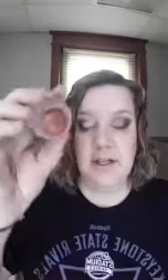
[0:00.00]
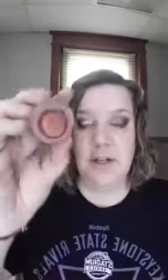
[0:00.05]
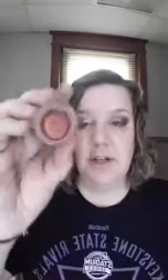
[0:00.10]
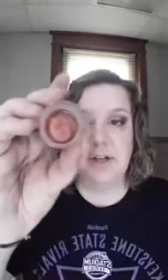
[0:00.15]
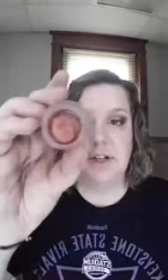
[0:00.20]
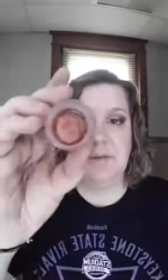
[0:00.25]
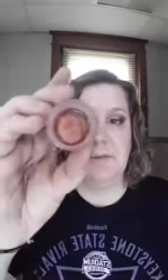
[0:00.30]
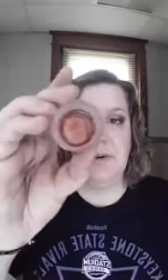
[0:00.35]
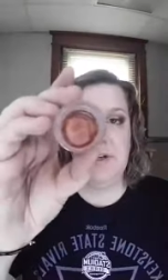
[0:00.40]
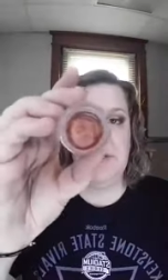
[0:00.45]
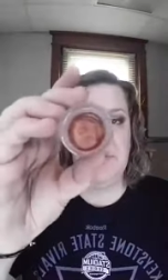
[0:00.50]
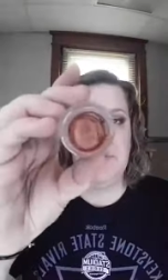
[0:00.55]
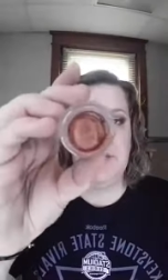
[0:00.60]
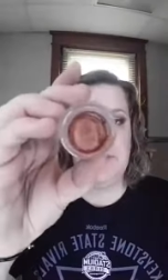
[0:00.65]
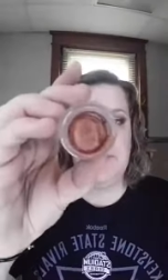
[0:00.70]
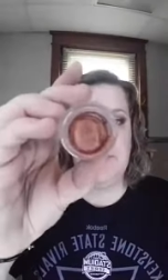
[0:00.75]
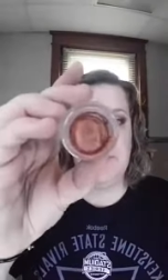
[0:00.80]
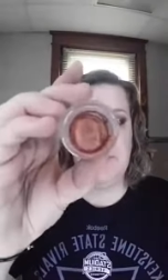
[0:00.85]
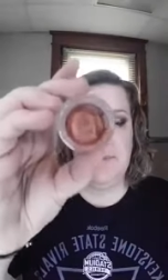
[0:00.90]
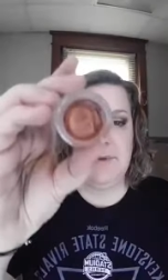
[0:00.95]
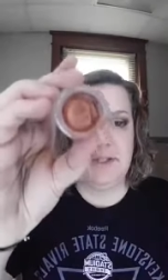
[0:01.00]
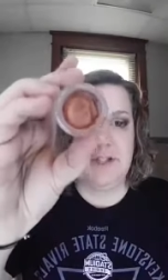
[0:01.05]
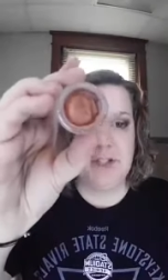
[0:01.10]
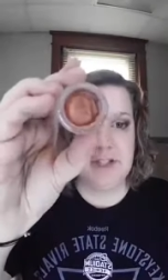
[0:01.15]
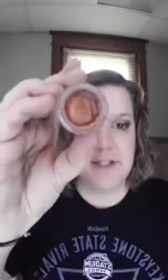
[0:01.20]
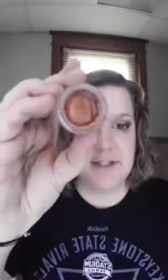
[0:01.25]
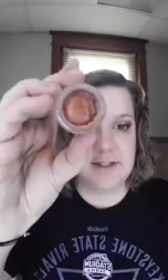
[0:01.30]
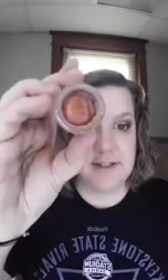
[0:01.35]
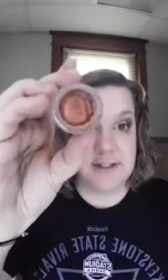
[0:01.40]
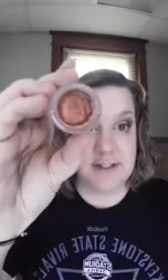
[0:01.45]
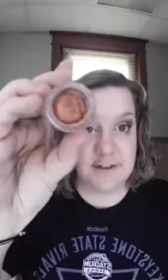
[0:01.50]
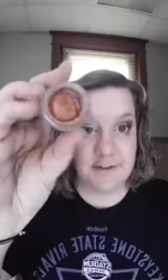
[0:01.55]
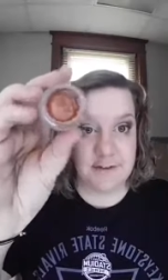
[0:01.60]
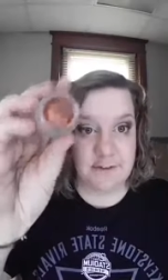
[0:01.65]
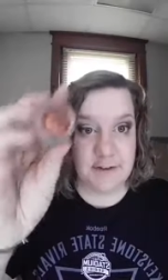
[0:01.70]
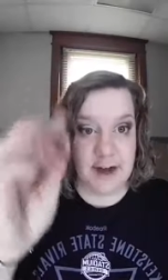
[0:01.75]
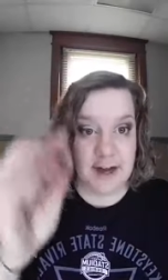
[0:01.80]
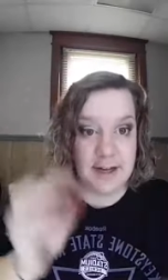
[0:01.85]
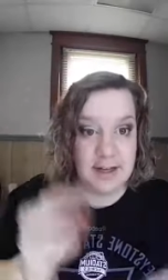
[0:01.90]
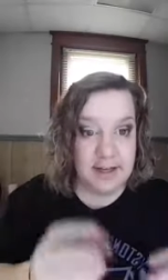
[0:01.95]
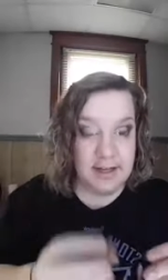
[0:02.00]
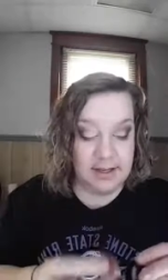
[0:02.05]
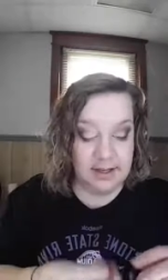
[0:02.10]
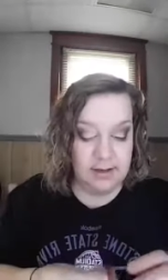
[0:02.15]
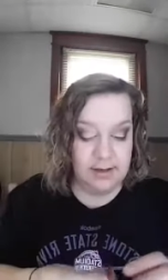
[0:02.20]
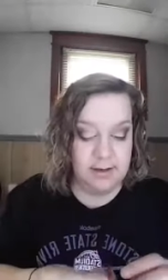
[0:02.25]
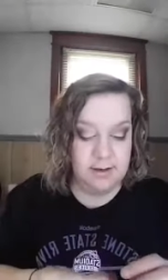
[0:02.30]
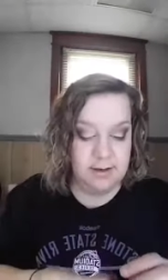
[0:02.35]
You're going to put this one, which is Defiant.